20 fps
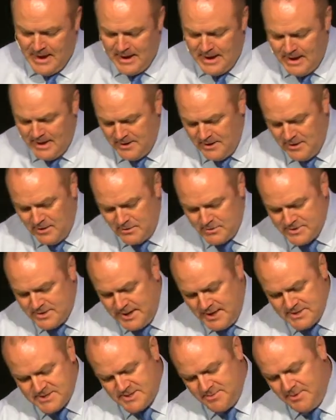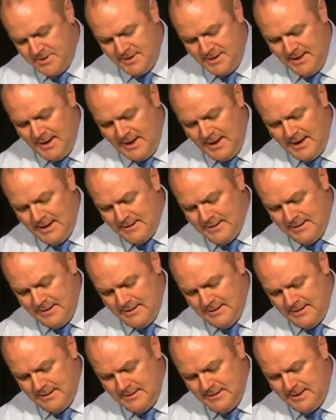In the Old Testament,
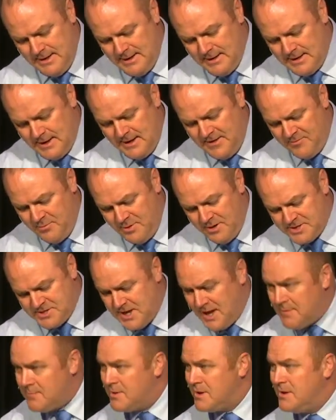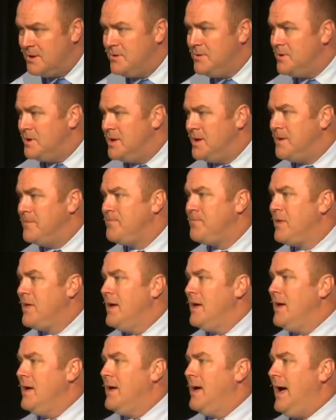God didn't leave much ambiguity
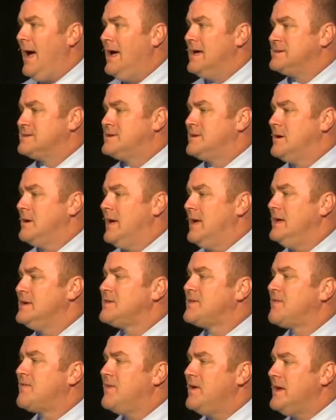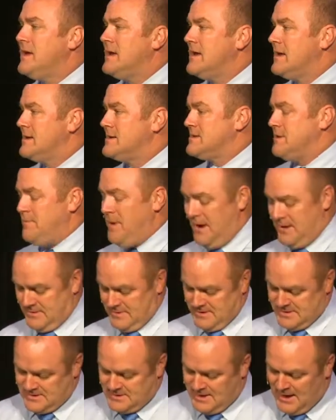as to his feelings about
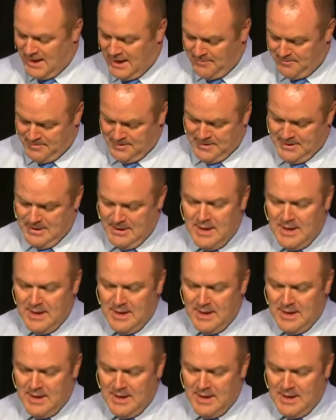this topic.